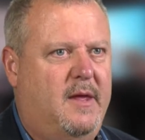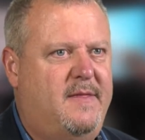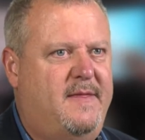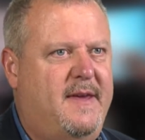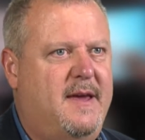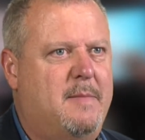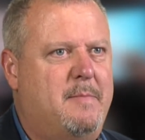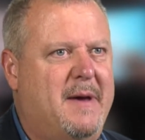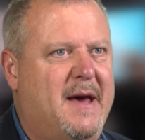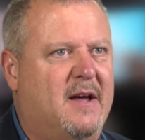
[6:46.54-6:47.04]

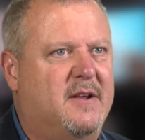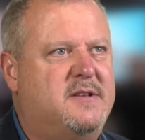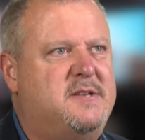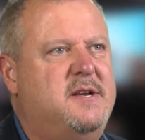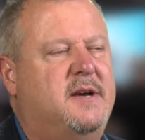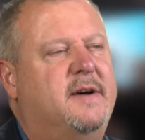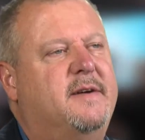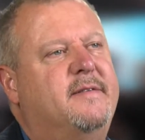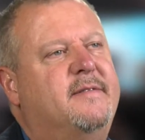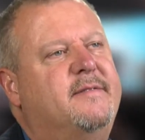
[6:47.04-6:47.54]
the amount
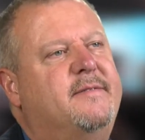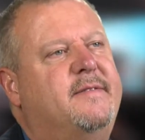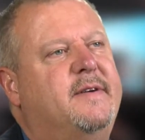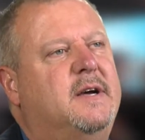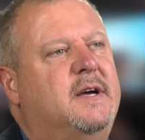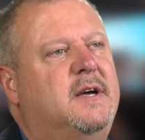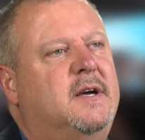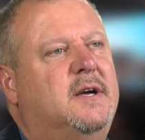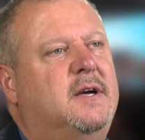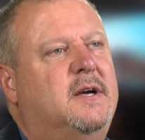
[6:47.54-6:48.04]
of
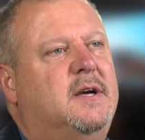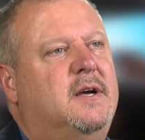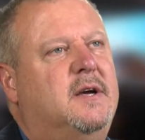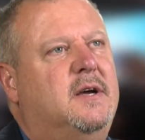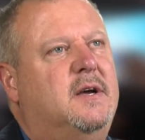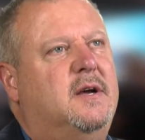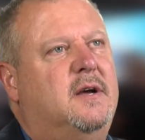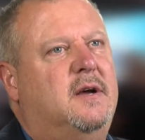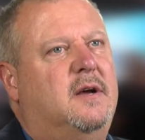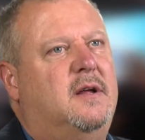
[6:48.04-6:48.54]

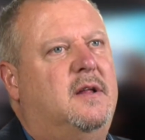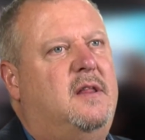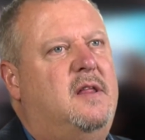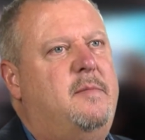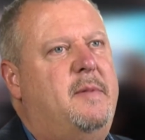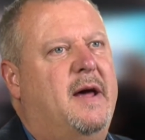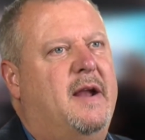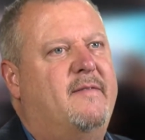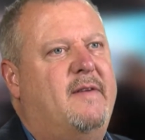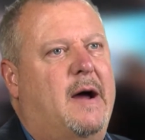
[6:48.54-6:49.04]
the
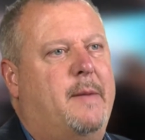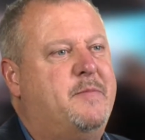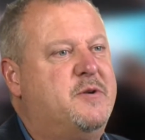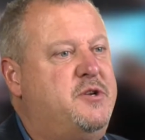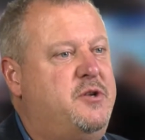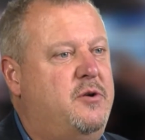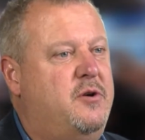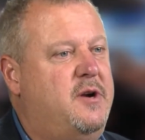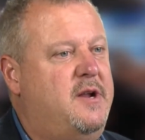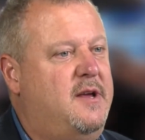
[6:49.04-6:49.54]
amount of
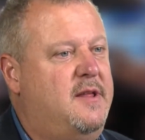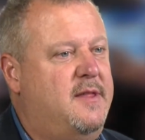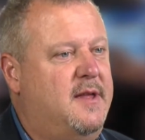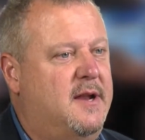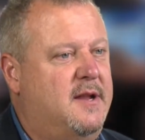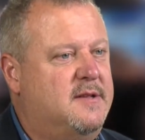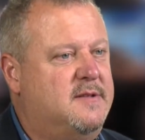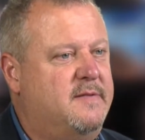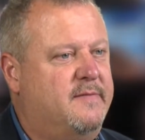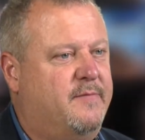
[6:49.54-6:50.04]
opportunity
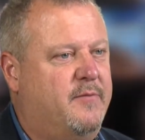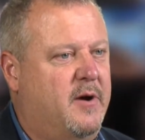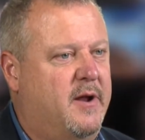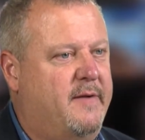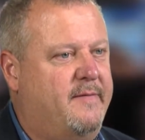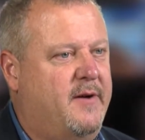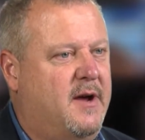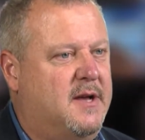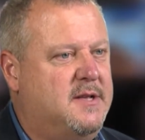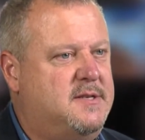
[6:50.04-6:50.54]
that is in front
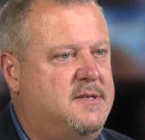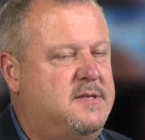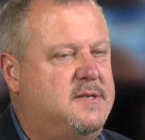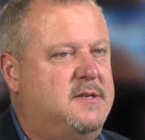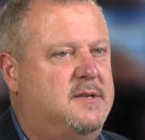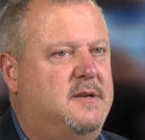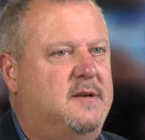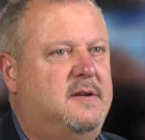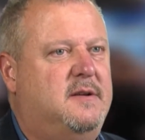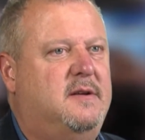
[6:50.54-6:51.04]
of
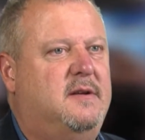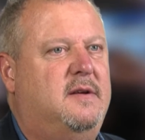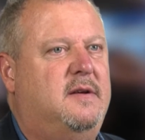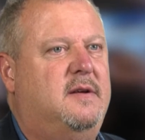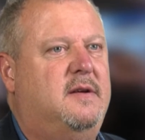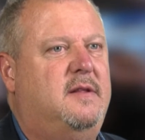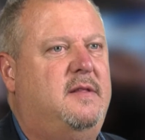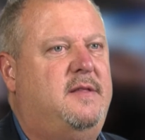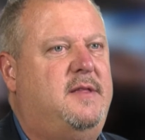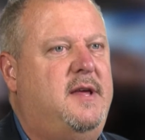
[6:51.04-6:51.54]
us,
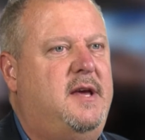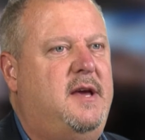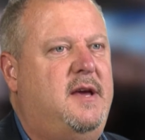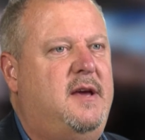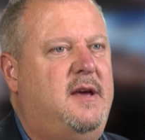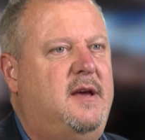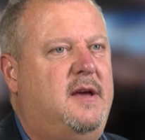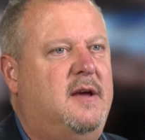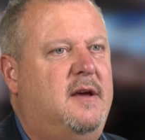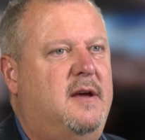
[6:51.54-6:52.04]

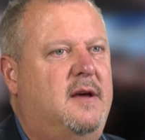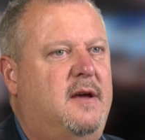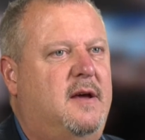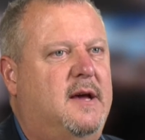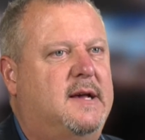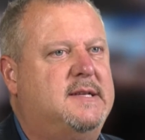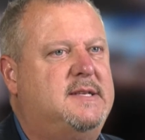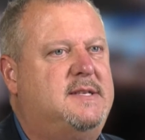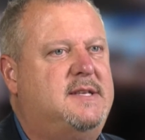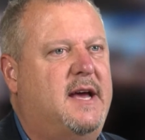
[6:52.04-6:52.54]
the
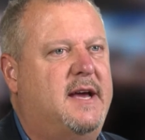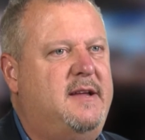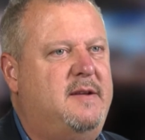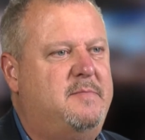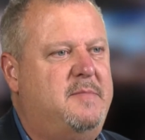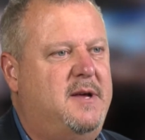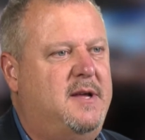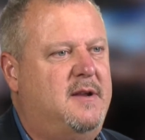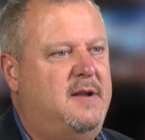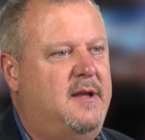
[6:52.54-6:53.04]

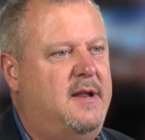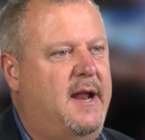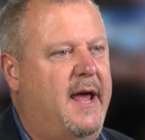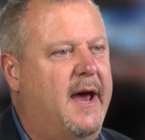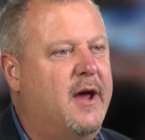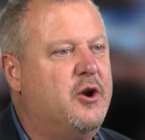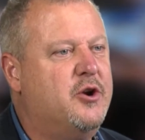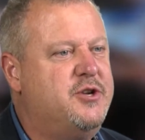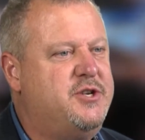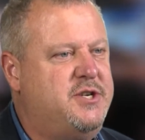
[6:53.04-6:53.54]
excitement and
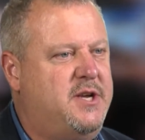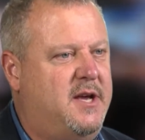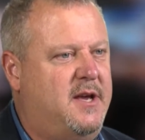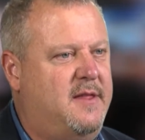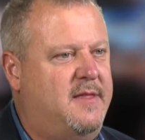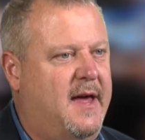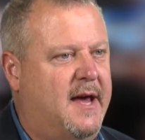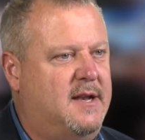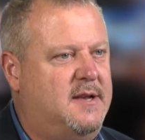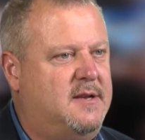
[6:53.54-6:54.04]

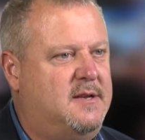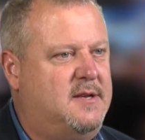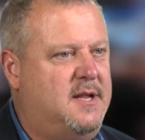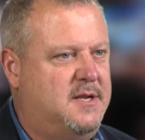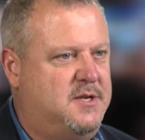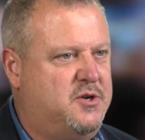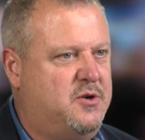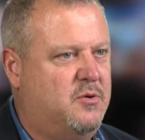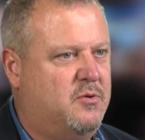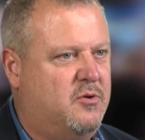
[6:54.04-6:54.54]
energy that
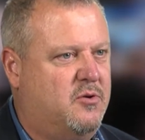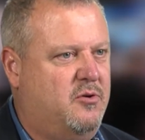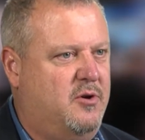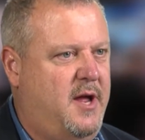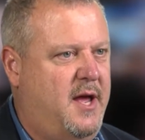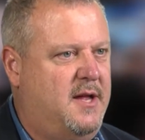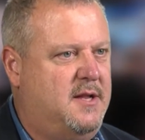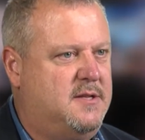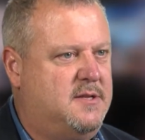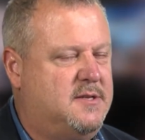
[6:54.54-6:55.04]
digital
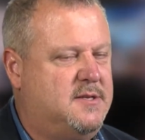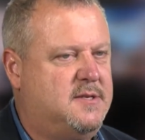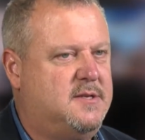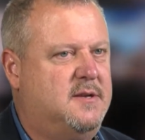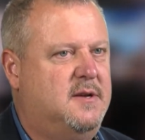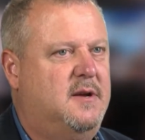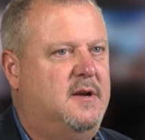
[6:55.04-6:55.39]
creates,